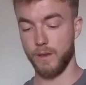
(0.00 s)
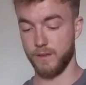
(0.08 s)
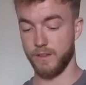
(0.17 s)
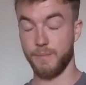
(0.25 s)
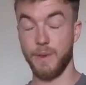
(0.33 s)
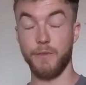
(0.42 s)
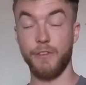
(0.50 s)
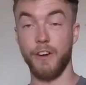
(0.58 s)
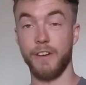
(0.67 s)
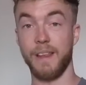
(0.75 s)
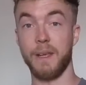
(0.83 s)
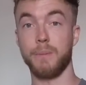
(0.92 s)
I've been
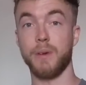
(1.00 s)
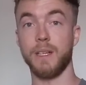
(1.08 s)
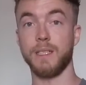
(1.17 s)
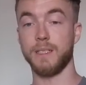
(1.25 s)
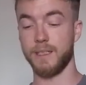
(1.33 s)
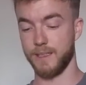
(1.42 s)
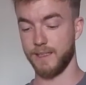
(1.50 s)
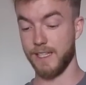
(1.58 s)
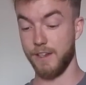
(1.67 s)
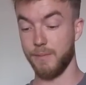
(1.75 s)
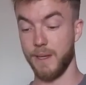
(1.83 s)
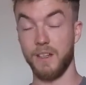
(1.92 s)
thoroughly impressed. It
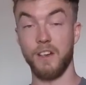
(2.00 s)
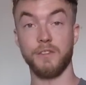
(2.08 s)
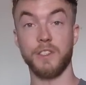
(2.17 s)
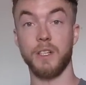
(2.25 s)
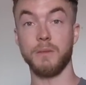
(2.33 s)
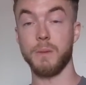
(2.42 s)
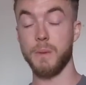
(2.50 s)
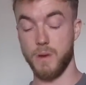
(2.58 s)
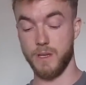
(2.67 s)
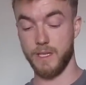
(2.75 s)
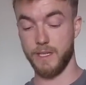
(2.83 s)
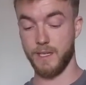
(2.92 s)
saved me a lot of time, to be
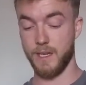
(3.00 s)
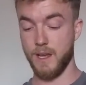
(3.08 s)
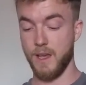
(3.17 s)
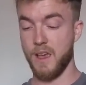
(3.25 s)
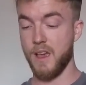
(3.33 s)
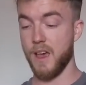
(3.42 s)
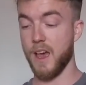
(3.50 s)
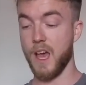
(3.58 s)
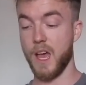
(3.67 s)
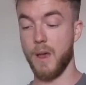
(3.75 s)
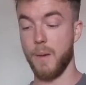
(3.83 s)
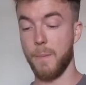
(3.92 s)
honest.
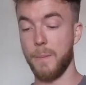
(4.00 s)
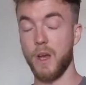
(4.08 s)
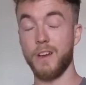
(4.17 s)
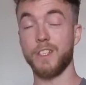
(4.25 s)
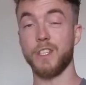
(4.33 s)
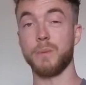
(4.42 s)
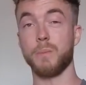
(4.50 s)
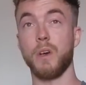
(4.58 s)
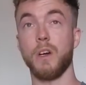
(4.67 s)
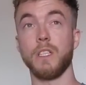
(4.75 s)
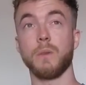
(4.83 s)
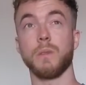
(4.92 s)
Purchase
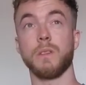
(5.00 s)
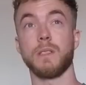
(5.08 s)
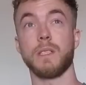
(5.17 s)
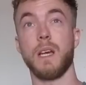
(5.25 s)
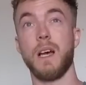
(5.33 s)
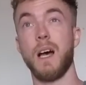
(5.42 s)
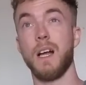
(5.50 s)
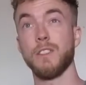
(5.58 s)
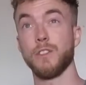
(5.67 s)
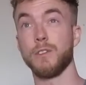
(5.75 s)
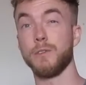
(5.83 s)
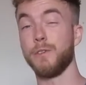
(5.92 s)
price was
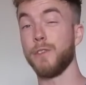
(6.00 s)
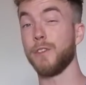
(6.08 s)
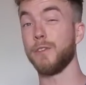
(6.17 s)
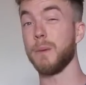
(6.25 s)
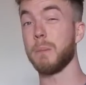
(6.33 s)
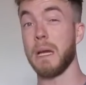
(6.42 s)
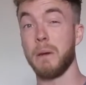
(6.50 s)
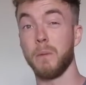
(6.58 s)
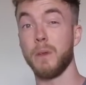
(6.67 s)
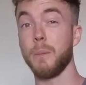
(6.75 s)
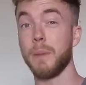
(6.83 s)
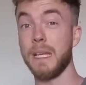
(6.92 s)

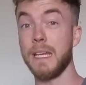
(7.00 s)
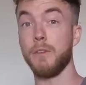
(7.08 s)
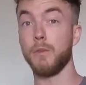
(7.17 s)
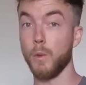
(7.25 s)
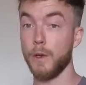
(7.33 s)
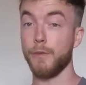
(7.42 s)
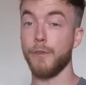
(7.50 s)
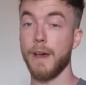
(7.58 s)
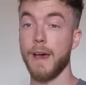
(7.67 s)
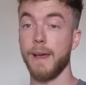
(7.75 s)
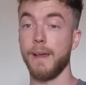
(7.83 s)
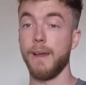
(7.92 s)
£150, I believe, with
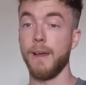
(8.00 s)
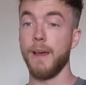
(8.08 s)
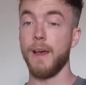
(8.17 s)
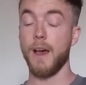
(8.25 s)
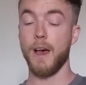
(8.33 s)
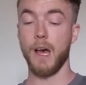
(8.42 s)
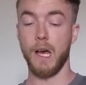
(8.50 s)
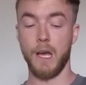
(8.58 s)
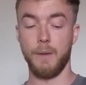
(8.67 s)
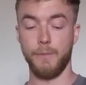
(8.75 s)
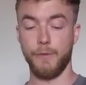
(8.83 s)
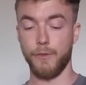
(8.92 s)
that,
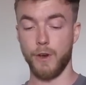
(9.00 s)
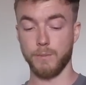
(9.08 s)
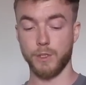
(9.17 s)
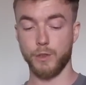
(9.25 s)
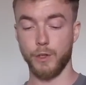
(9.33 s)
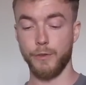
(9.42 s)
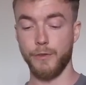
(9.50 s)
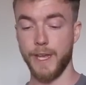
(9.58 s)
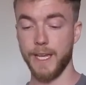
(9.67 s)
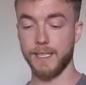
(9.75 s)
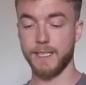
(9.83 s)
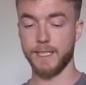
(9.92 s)
from
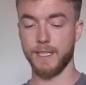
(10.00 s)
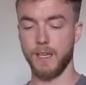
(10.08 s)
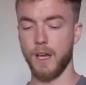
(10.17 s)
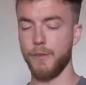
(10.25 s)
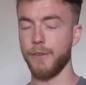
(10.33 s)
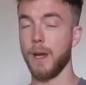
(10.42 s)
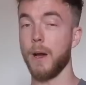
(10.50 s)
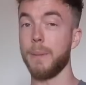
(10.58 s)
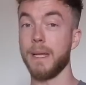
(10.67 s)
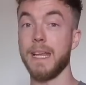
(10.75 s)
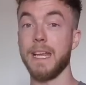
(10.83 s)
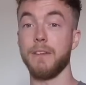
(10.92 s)
Screwfix. I
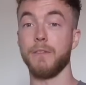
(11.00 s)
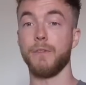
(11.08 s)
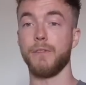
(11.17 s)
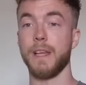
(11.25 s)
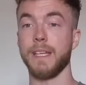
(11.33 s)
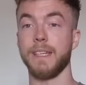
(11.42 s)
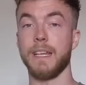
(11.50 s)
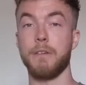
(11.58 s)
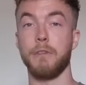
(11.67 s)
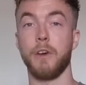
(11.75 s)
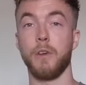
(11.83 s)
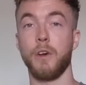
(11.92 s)
believe they did
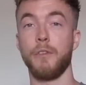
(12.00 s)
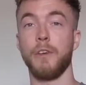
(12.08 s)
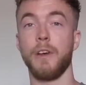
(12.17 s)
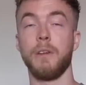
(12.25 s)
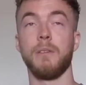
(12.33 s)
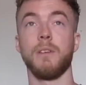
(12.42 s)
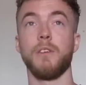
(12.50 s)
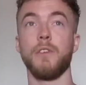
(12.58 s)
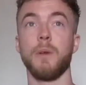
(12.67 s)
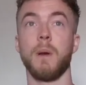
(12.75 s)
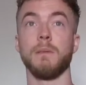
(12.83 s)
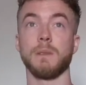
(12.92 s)
have it on offer a
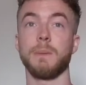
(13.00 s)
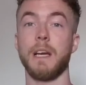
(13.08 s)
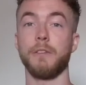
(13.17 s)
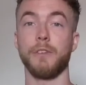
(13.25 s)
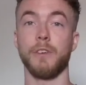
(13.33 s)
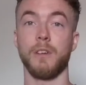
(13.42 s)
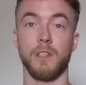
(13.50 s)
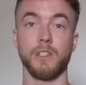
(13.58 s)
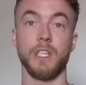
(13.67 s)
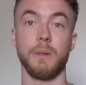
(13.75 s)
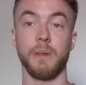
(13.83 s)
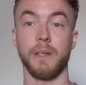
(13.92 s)
few months back for a lot
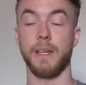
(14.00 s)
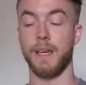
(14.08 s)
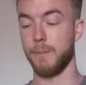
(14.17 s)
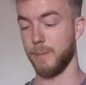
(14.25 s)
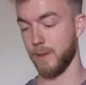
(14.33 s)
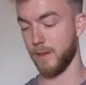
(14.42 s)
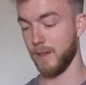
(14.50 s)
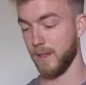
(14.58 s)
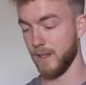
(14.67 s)
cheaper than that, but